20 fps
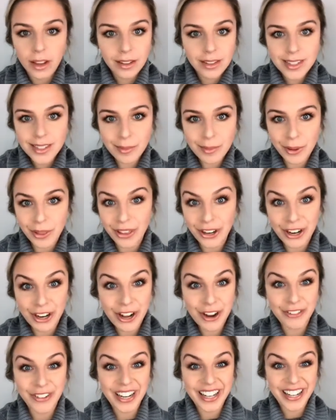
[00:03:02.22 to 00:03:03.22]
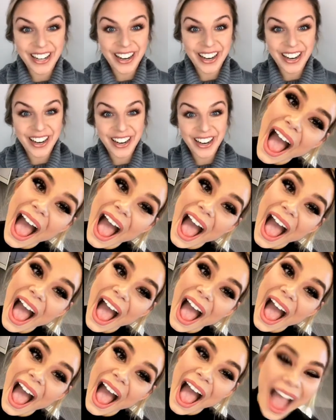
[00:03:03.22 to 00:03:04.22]
and simple. There you go, ready to go.
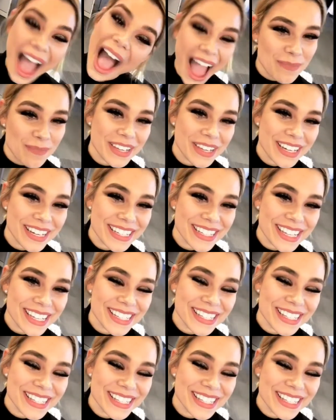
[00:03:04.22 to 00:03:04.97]
Hi, Pure Beauties.